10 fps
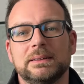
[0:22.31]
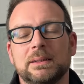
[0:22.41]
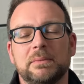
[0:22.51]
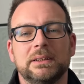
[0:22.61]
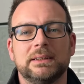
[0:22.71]

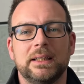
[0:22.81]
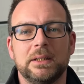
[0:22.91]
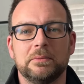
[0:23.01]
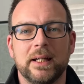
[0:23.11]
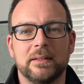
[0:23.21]
So I'm going to take
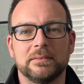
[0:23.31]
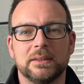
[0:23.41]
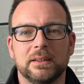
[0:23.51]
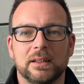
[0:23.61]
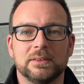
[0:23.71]
you around
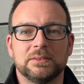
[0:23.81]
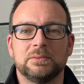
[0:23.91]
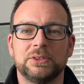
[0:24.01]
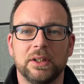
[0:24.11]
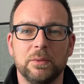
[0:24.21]
and
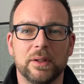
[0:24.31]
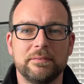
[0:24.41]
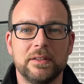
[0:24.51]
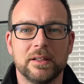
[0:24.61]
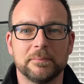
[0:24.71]
show you what
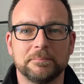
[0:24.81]
they've got.